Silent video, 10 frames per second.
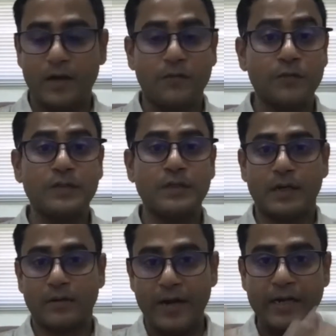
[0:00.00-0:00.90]
Of course, they
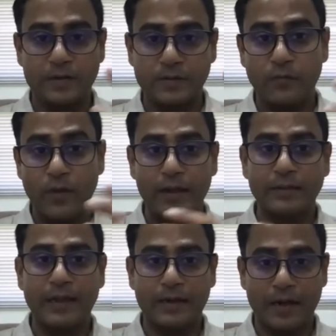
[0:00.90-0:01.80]
are creators of
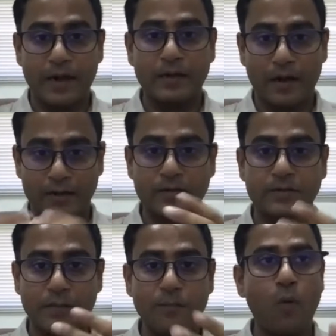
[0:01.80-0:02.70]
wealth, and at
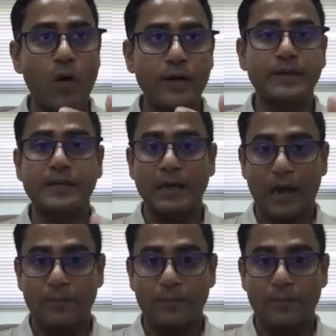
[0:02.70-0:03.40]
some points,